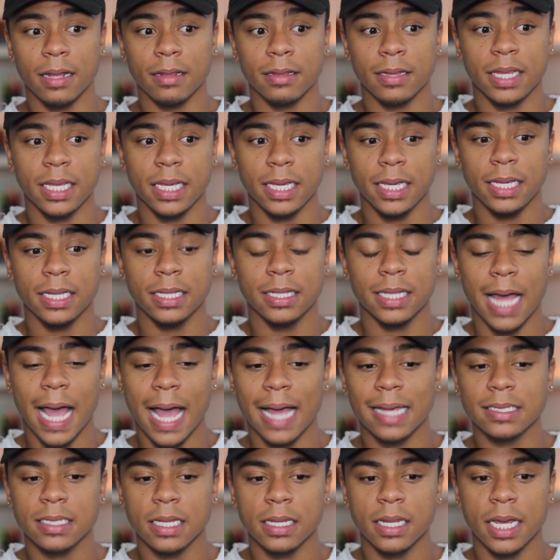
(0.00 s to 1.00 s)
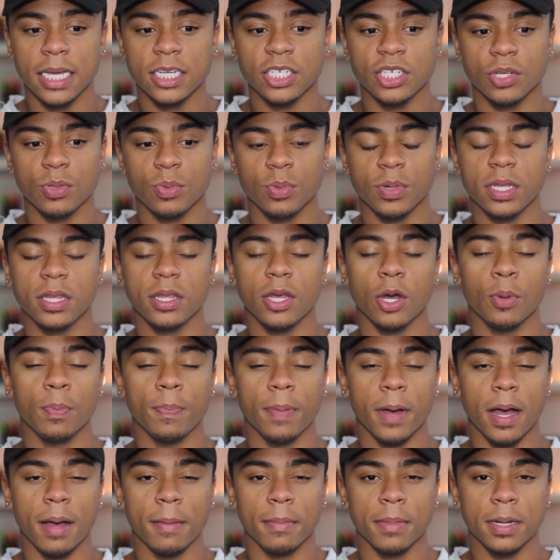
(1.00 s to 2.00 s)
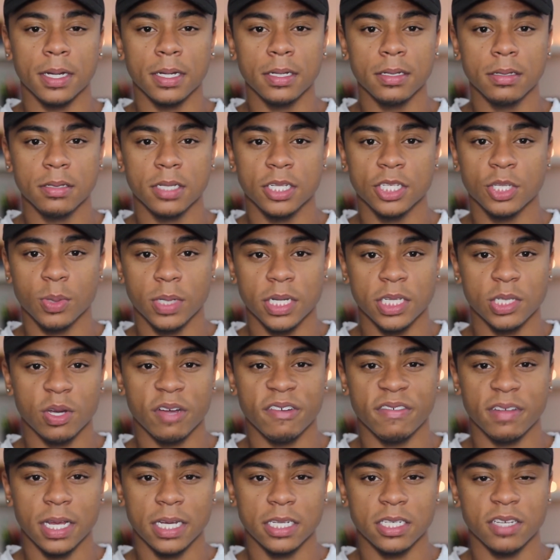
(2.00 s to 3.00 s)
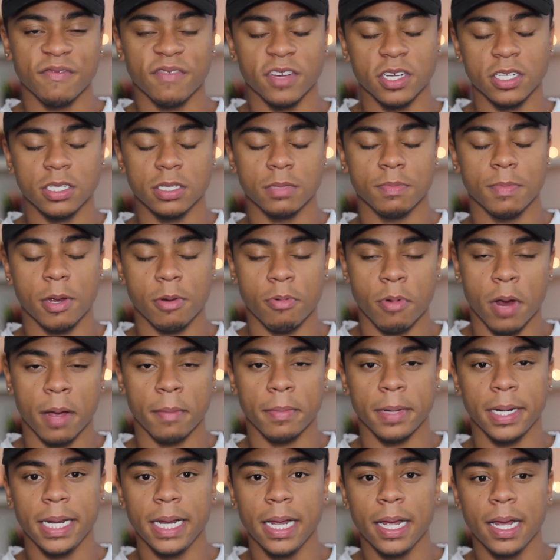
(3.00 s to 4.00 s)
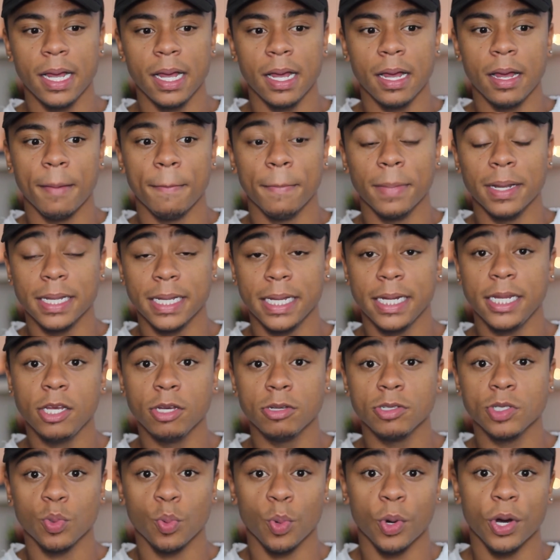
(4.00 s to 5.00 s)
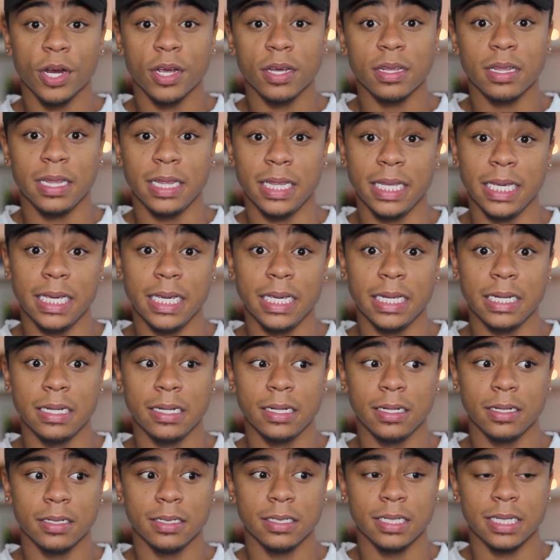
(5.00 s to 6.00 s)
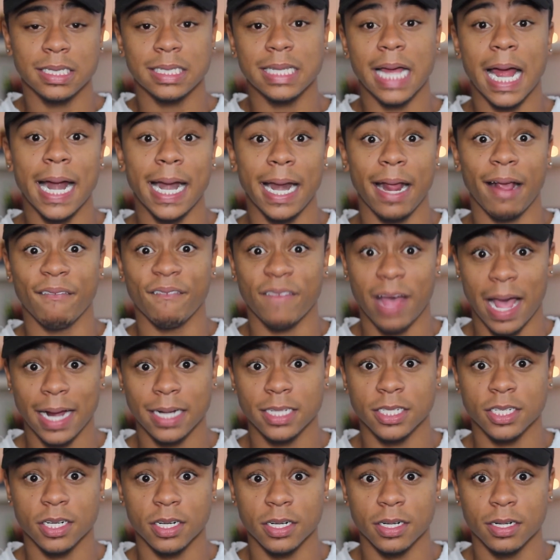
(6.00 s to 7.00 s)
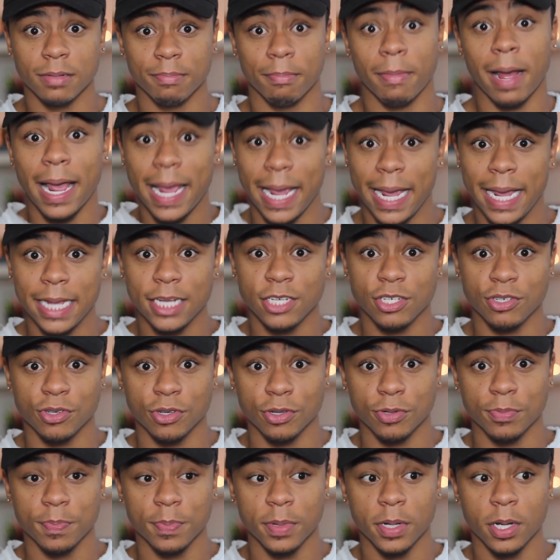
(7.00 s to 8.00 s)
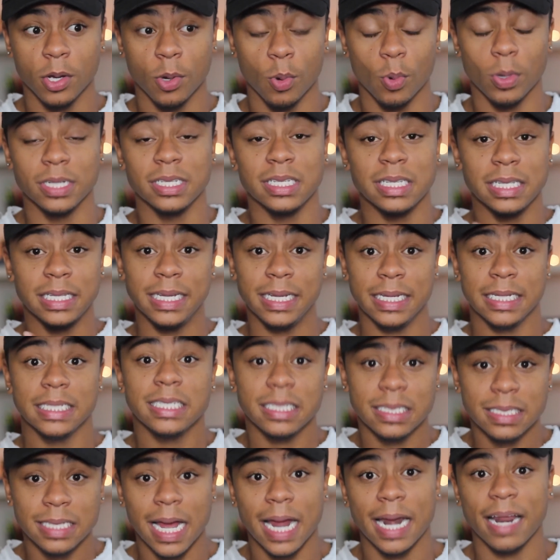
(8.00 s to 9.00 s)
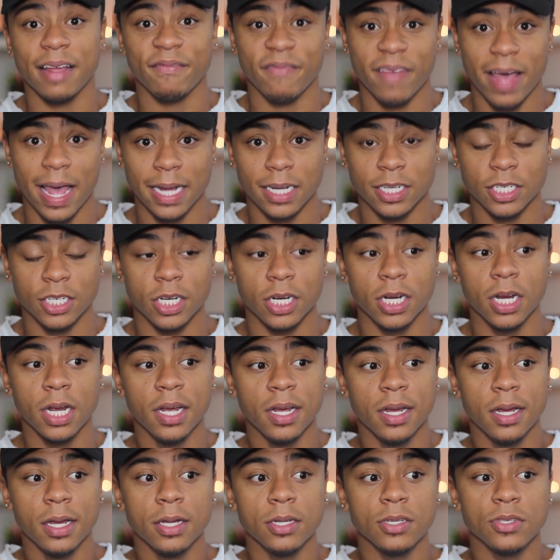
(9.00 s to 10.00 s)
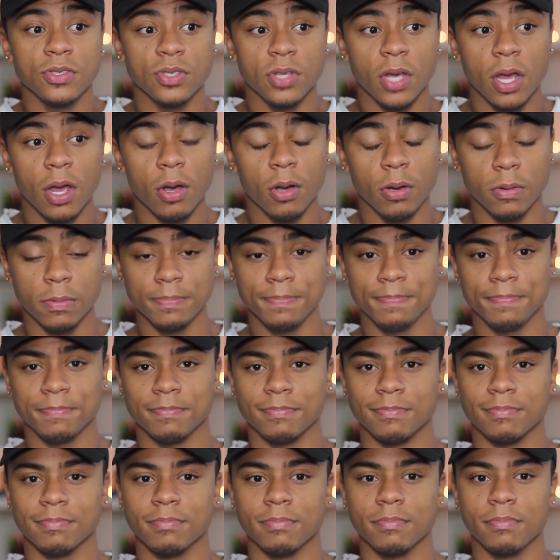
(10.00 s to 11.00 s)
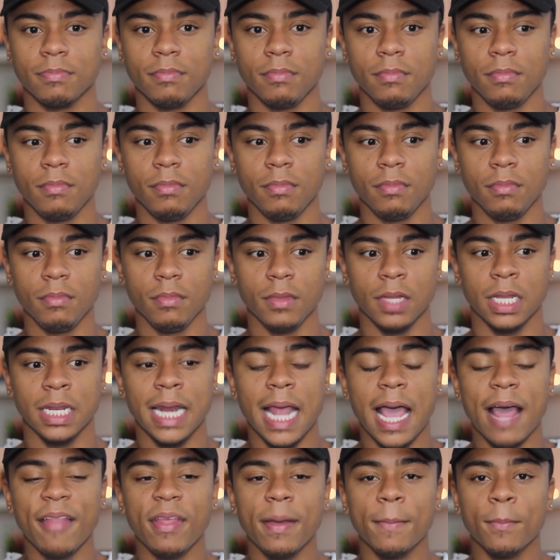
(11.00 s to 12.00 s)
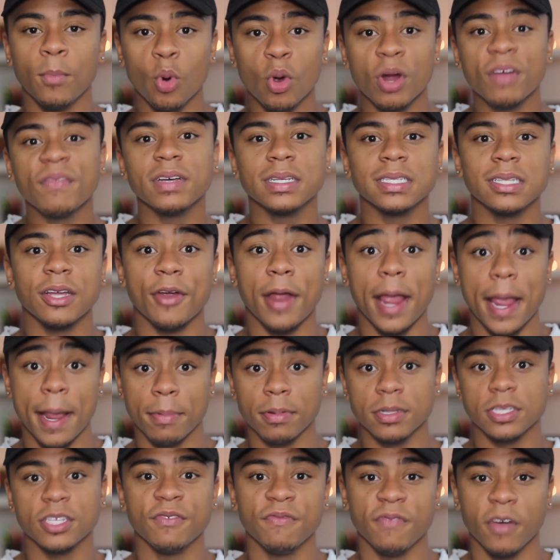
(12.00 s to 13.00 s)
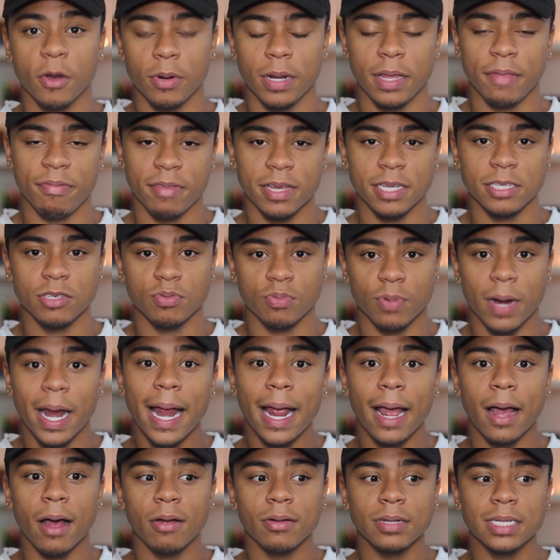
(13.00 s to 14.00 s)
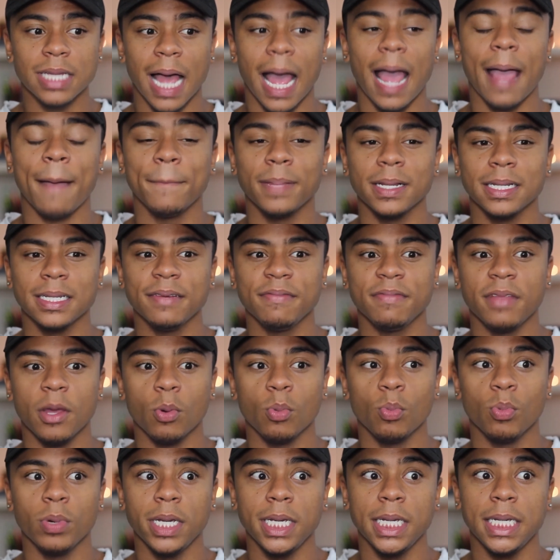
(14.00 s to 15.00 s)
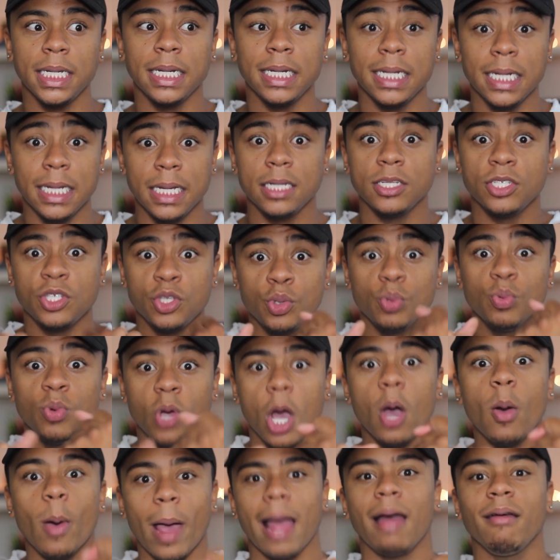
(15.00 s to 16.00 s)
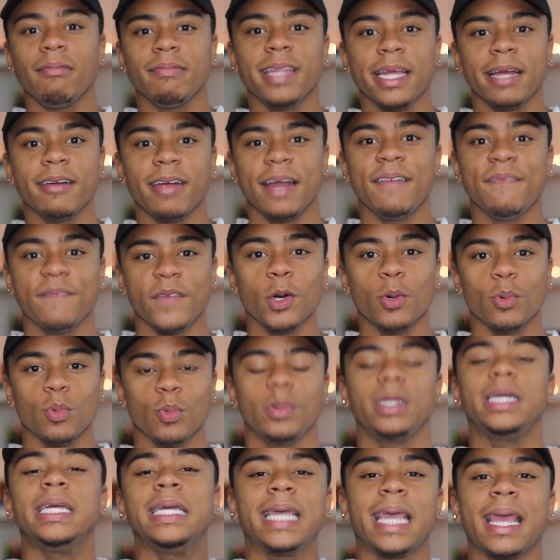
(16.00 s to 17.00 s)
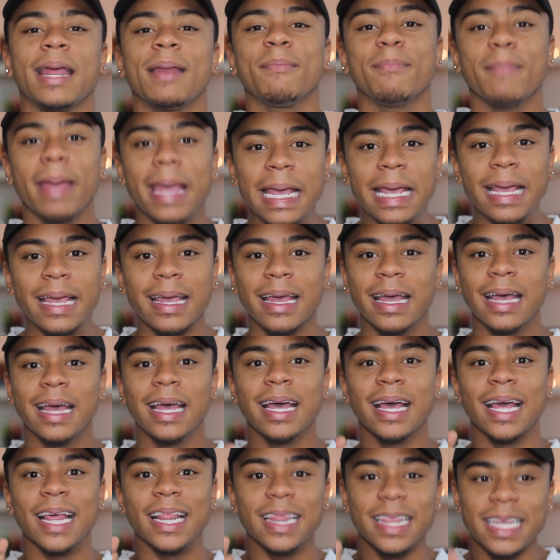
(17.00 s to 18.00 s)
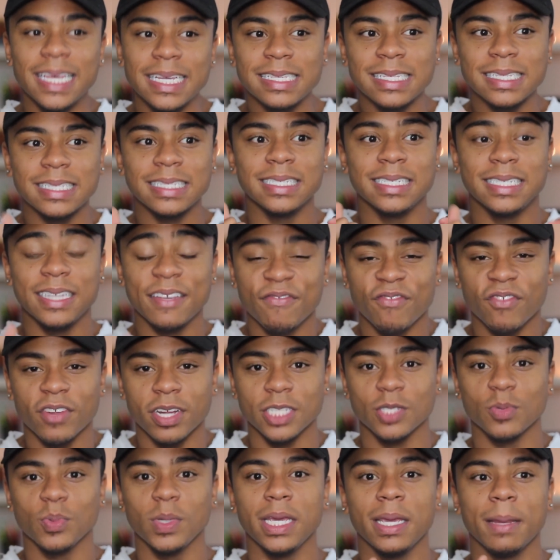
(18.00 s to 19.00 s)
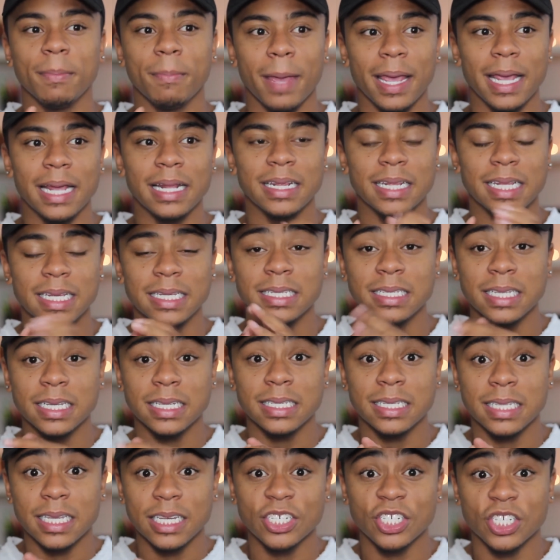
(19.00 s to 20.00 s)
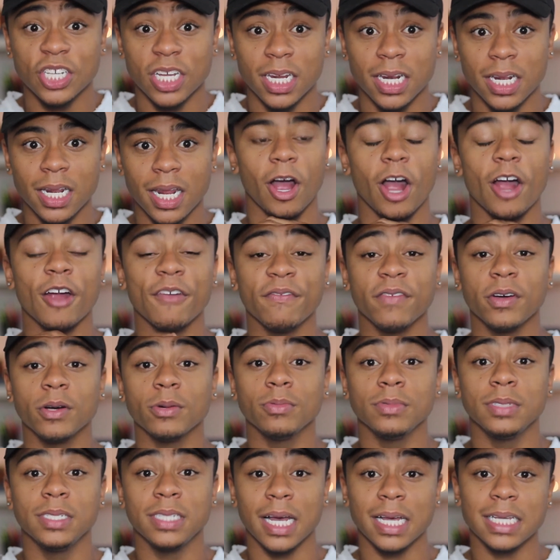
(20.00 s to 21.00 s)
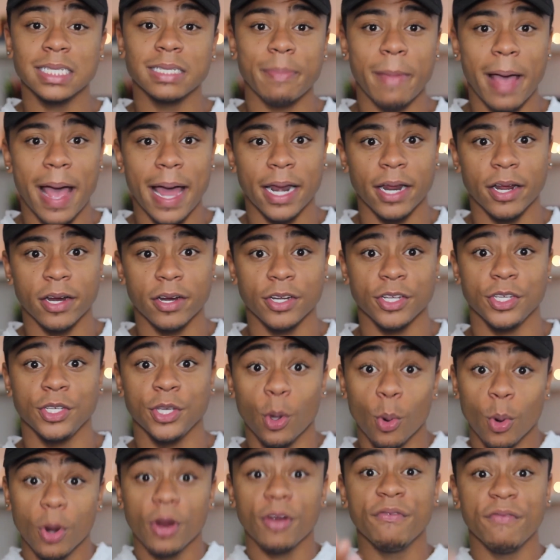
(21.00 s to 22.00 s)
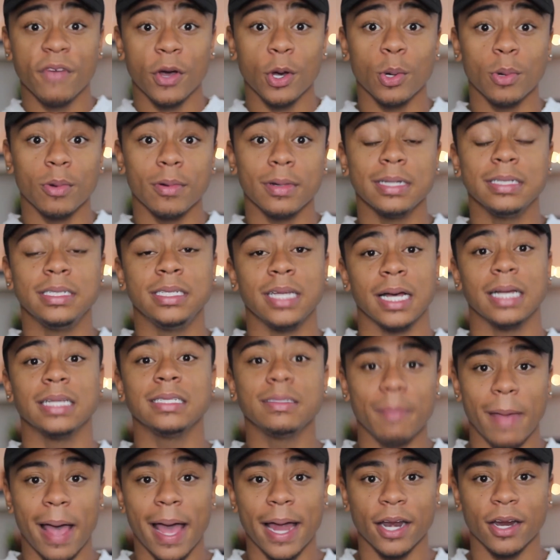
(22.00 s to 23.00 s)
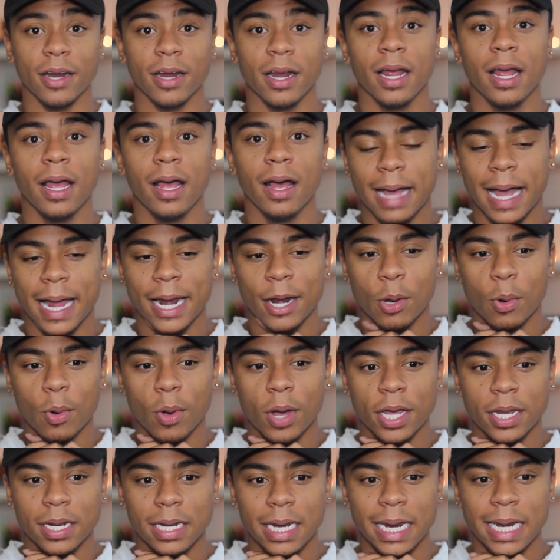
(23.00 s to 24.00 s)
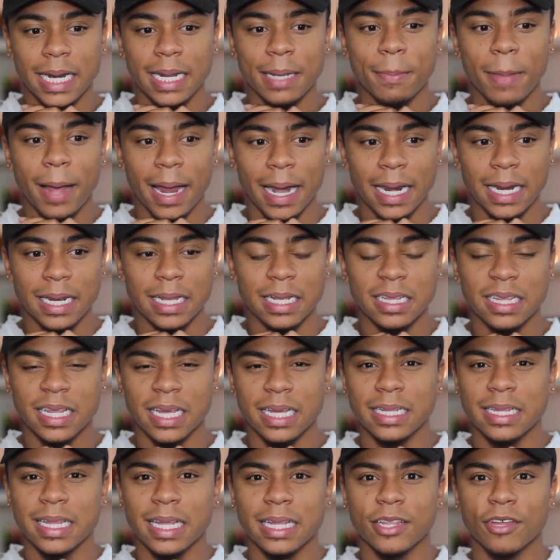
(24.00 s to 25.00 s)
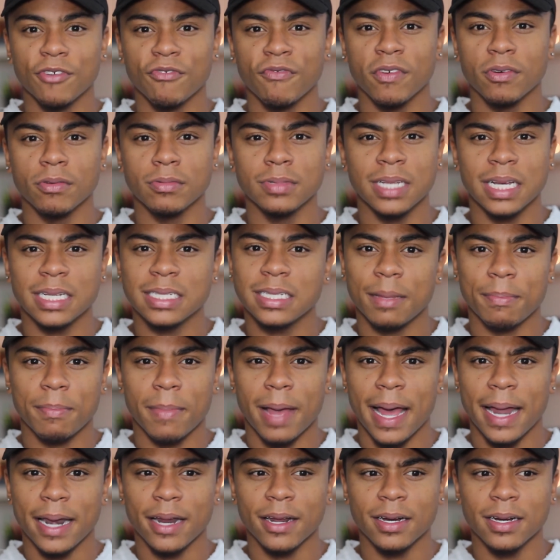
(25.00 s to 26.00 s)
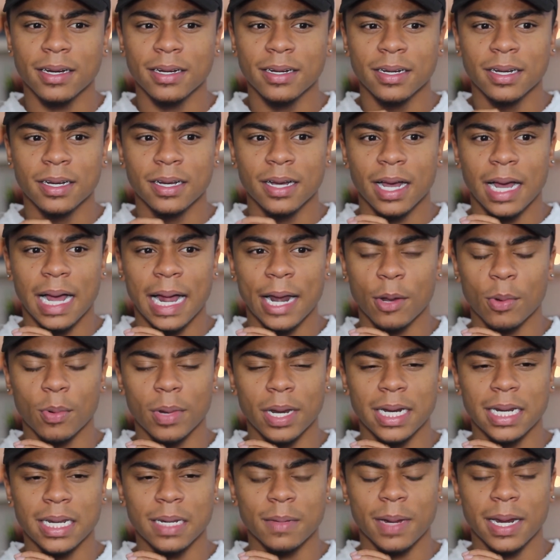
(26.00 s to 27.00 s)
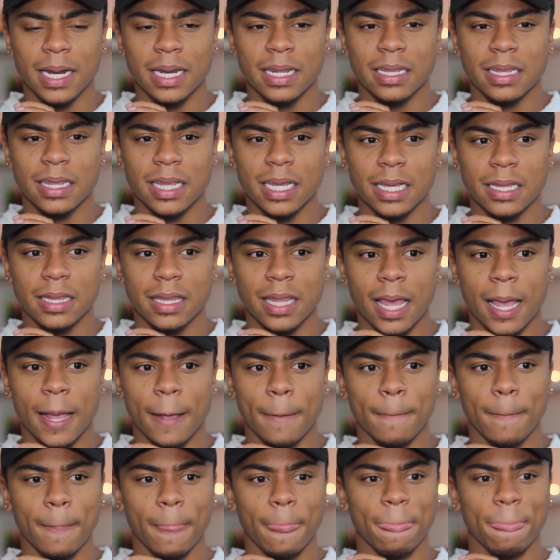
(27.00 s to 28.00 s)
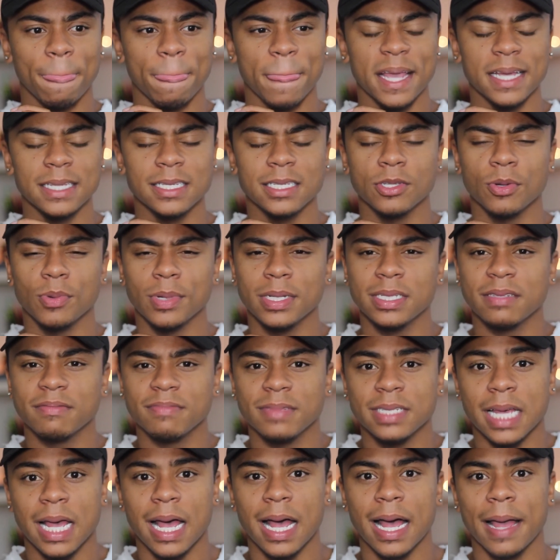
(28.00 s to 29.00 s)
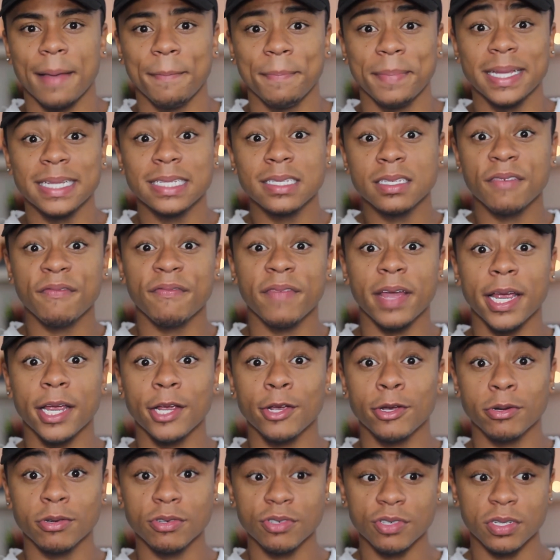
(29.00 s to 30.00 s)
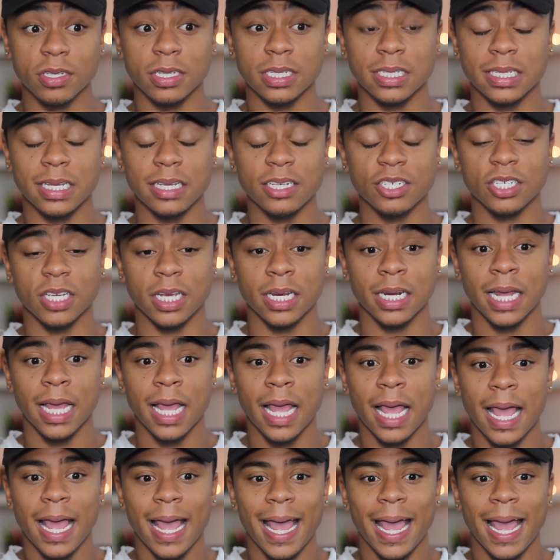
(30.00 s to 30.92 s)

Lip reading: The last election with Obama, the 2012 election versus Mitt Romney, millennials were the deciding factor. My age group was the deciding factor. So now that more of us are able to vote in this round, I believe that we need to go out there and vote. We can make this difference. We can make this decision. Our vote does matter. Your vote does matter. I don't want anybody to think that their vote doesn't matter. I don't want anybody to think that this is a waste of time. This is a very crucial decision.